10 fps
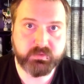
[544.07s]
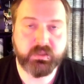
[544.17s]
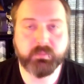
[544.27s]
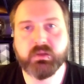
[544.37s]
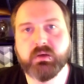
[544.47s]

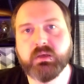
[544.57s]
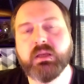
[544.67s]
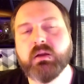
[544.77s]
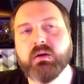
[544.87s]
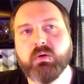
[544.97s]
something in
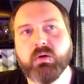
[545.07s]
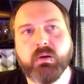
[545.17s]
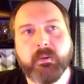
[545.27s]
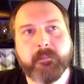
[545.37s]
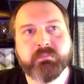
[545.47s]
here.
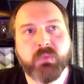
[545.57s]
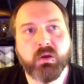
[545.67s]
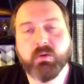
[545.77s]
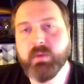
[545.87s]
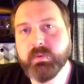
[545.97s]
Or
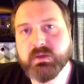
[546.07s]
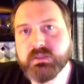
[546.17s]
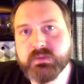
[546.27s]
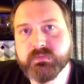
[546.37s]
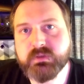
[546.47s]
maybe it's
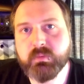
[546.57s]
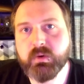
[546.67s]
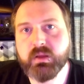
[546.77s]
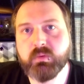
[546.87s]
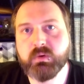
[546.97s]
just for
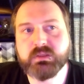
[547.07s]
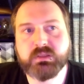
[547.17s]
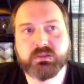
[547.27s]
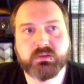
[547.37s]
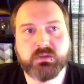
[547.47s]
somebody that
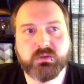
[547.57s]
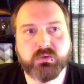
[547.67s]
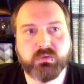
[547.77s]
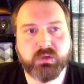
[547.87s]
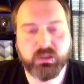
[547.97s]
wants
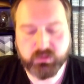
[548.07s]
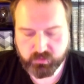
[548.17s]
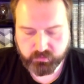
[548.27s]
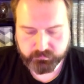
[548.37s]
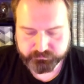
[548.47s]
to get
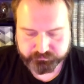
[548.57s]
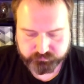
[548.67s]
their